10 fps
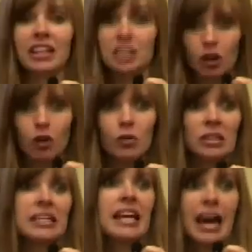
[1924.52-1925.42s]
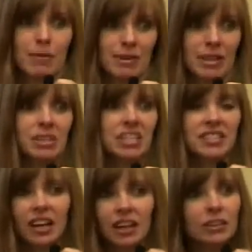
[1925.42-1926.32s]
It totally happened, because
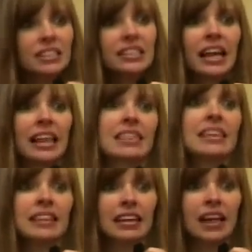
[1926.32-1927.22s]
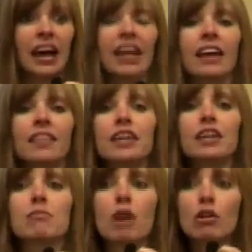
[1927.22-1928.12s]
not only did I think it, I had the
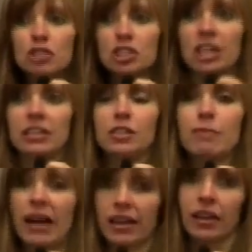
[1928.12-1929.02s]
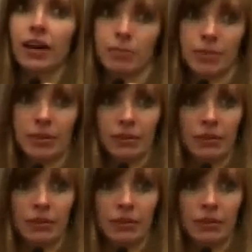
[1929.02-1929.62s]
emotion to back it up.